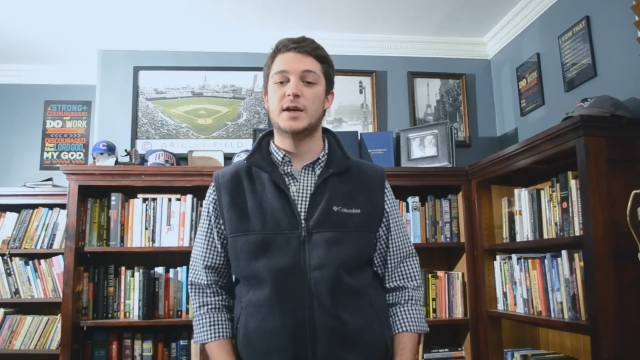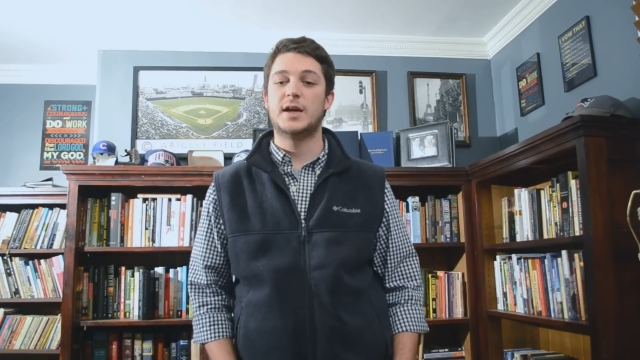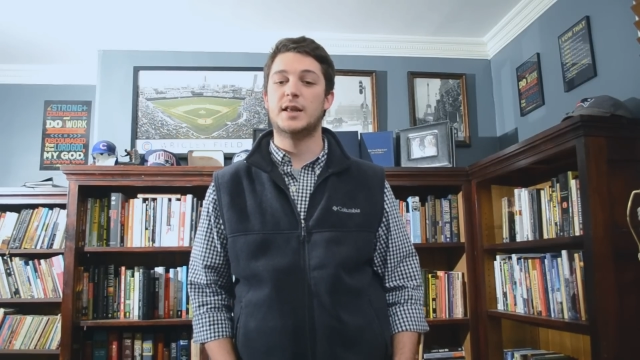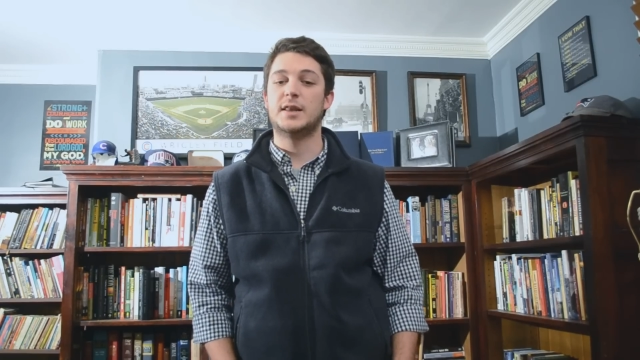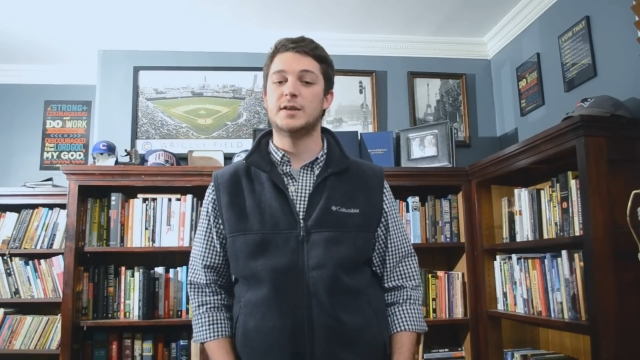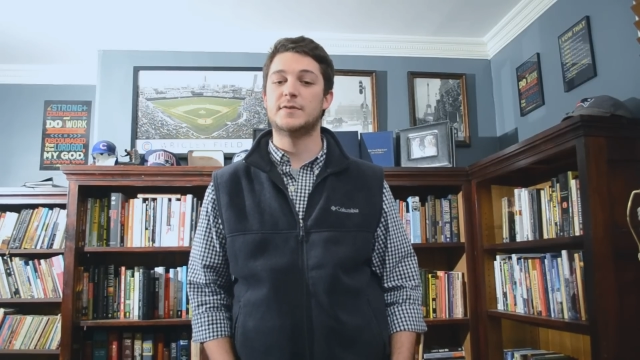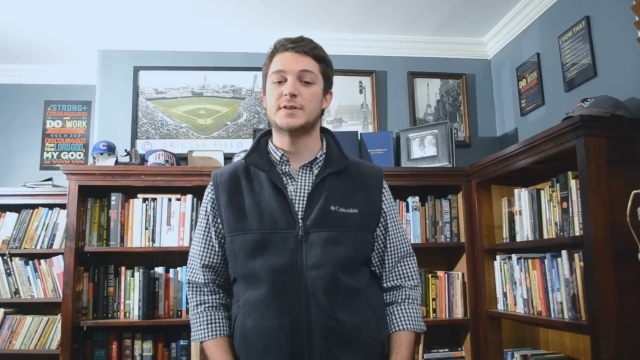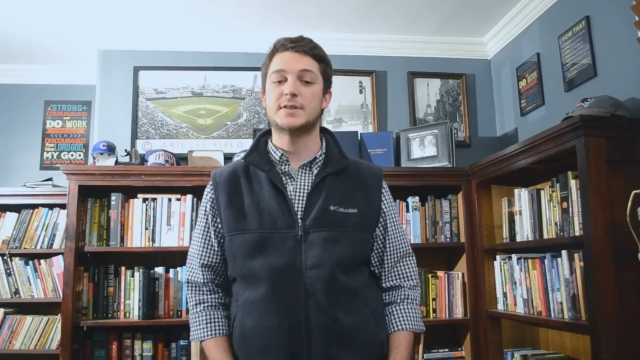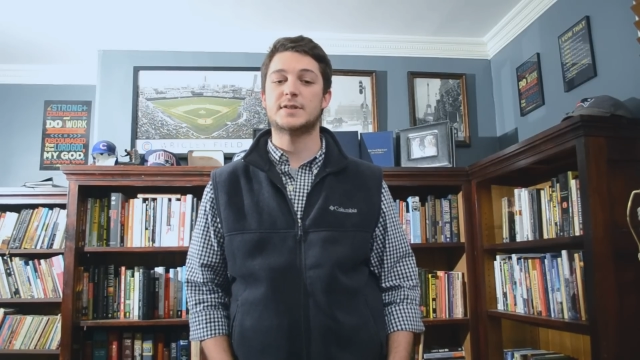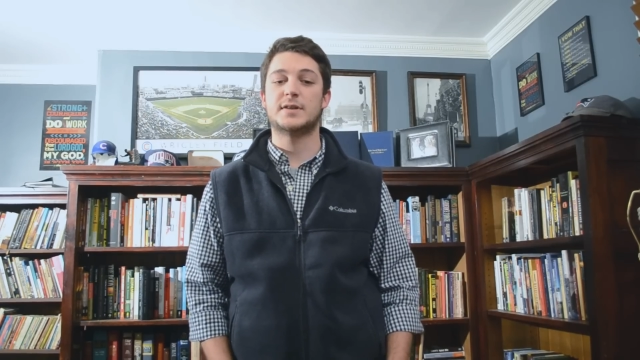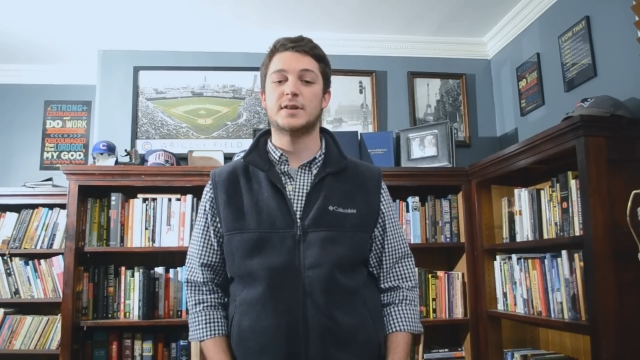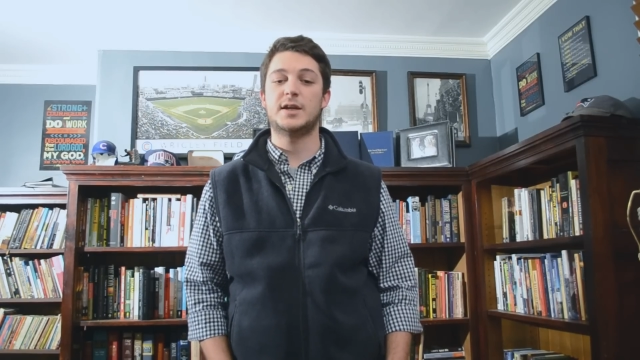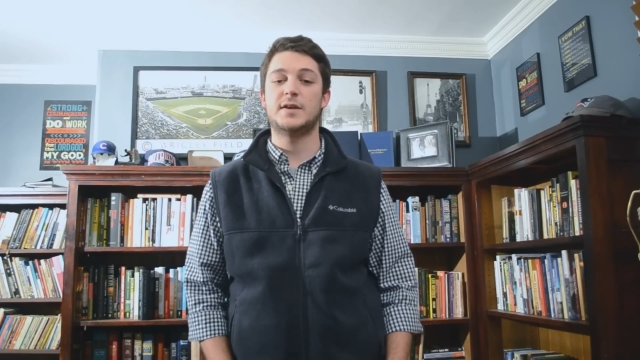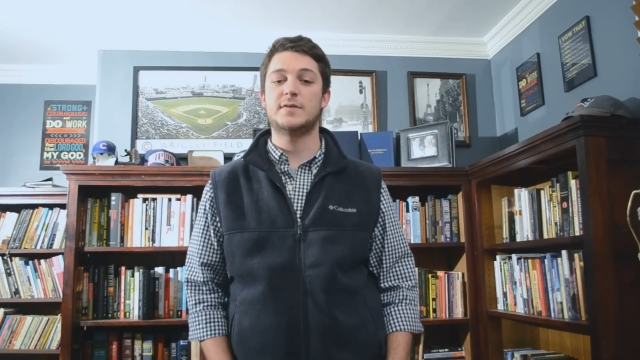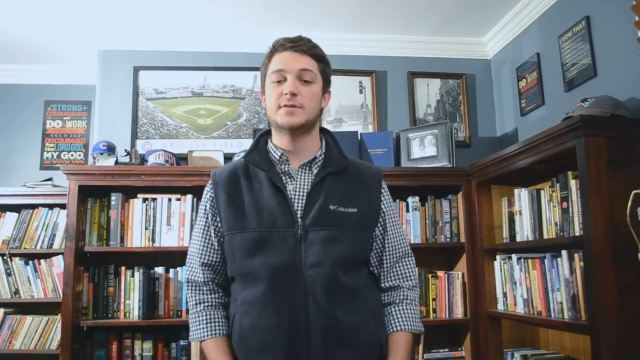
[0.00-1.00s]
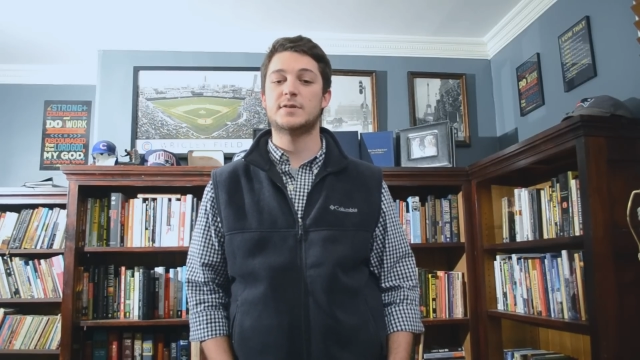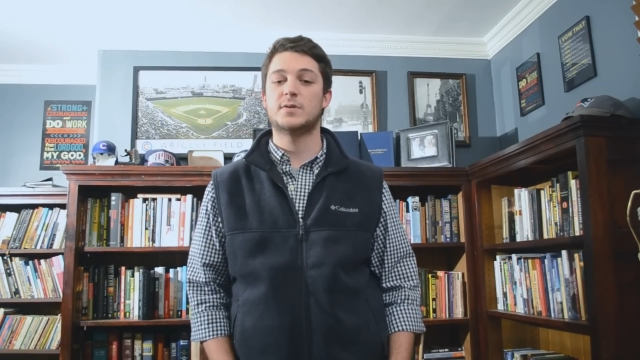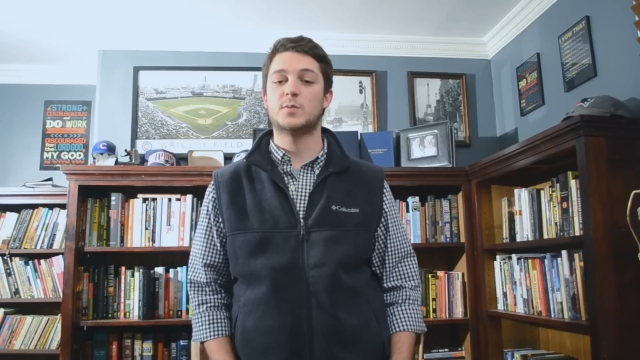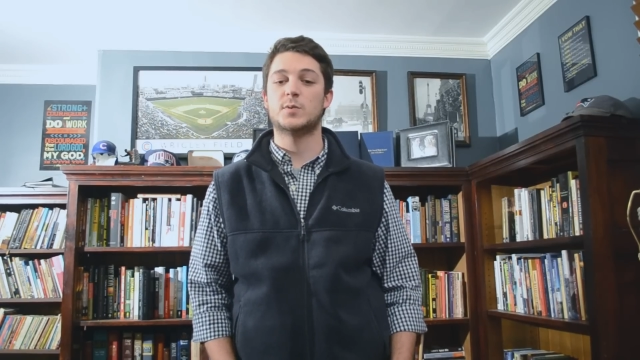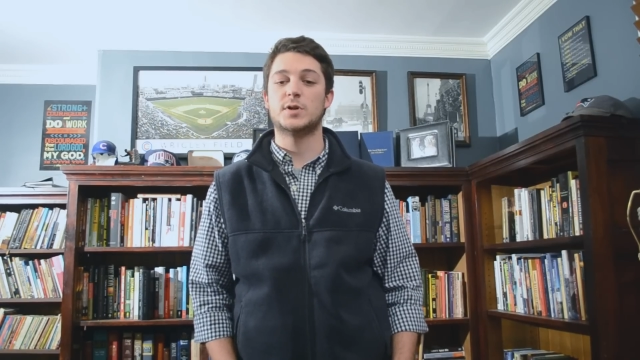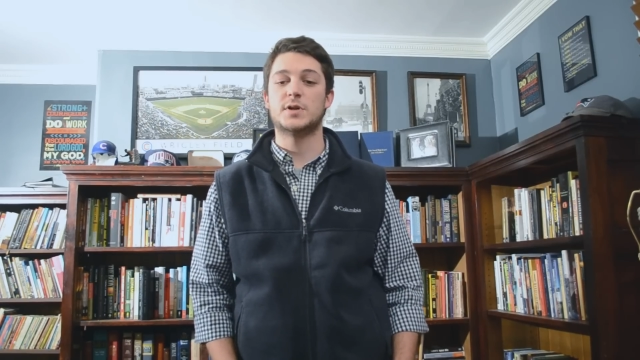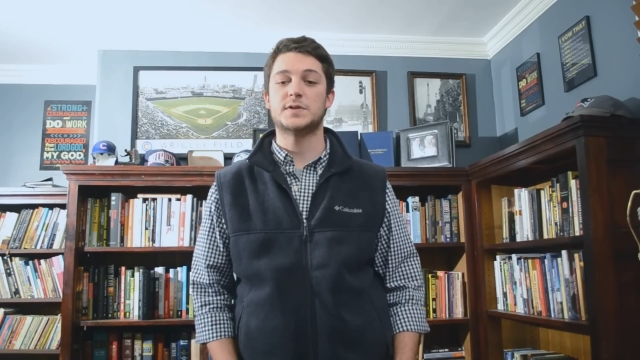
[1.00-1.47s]
and live as slaves to the
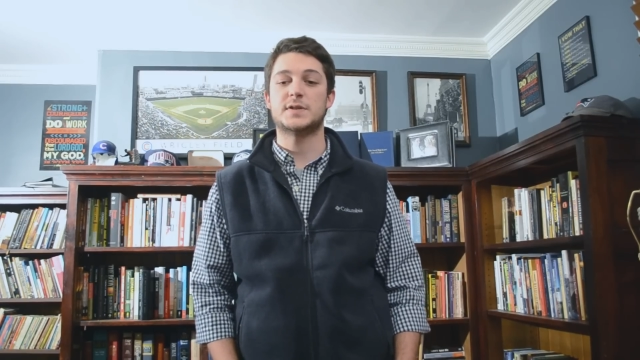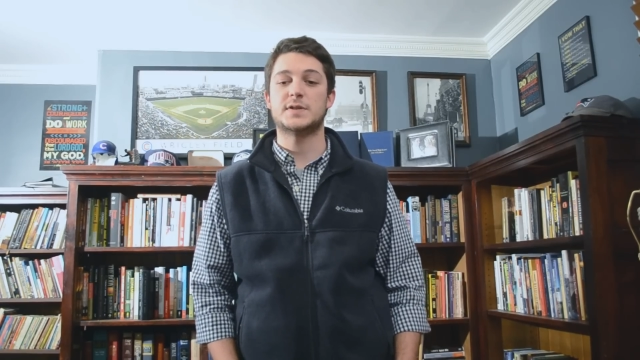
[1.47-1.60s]
world's